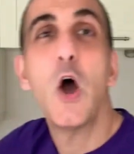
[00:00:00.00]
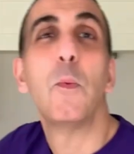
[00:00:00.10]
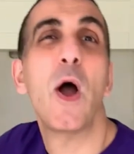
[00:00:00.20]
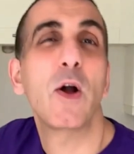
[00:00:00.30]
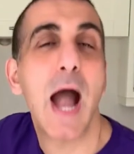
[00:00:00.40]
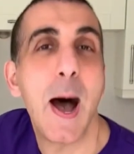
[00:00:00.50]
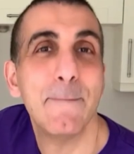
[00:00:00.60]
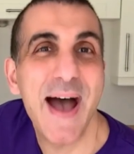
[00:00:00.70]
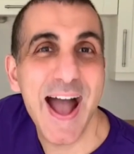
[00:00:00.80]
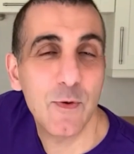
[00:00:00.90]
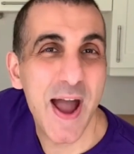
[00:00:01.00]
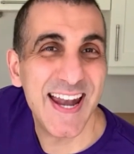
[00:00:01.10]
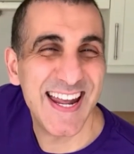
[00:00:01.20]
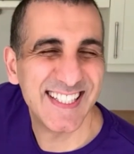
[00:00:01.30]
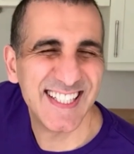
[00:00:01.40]
Well, come back when
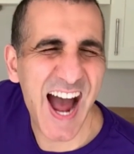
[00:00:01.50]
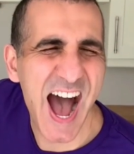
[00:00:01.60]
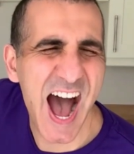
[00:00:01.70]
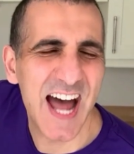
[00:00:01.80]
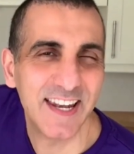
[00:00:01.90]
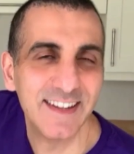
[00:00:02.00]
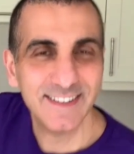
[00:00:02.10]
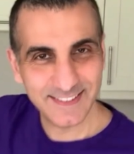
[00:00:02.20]
it's done.